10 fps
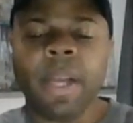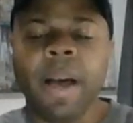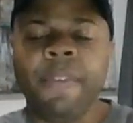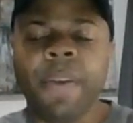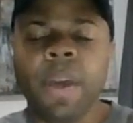
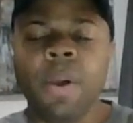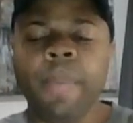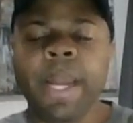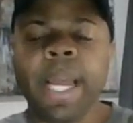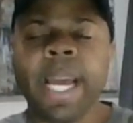of
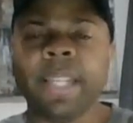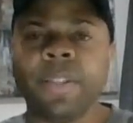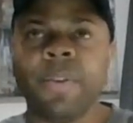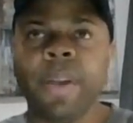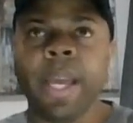human
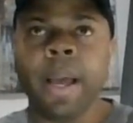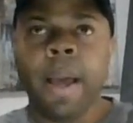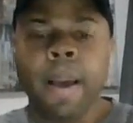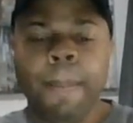history,